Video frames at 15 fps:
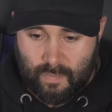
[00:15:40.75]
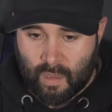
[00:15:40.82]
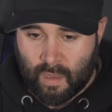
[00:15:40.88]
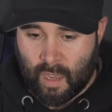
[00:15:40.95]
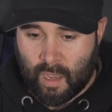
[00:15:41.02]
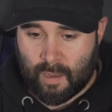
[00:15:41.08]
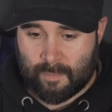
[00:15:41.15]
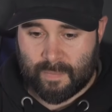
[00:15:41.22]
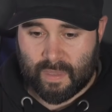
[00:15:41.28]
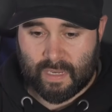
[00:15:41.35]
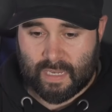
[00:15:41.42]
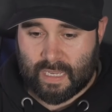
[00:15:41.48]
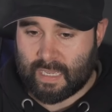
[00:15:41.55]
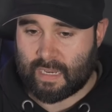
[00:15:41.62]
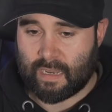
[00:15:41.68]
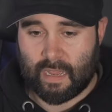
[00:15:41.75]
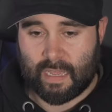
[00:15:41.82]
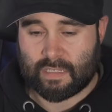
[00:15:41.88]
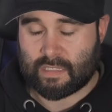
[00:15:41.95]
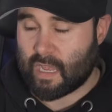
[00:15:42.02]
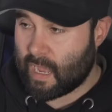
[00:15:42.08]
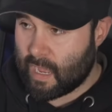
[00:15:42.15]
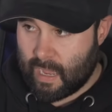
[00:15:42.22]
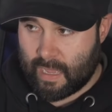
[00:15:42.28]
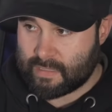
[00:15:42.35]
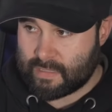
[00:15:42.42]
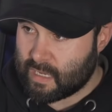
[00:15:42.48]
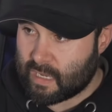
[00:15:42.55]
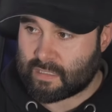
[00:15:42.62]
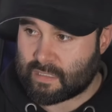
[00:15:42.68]
Again,
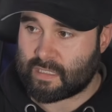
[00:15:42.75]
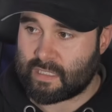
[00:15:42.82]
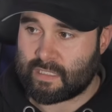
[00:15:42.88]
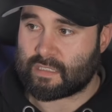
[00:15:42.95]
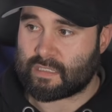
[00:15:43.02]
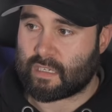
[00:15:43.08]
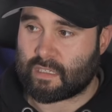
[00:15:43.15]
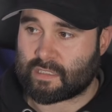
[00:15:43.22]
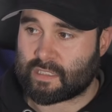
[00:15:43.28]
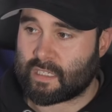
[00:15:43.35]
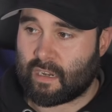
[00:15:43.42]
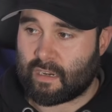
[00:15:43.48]
it's utterly disgusting.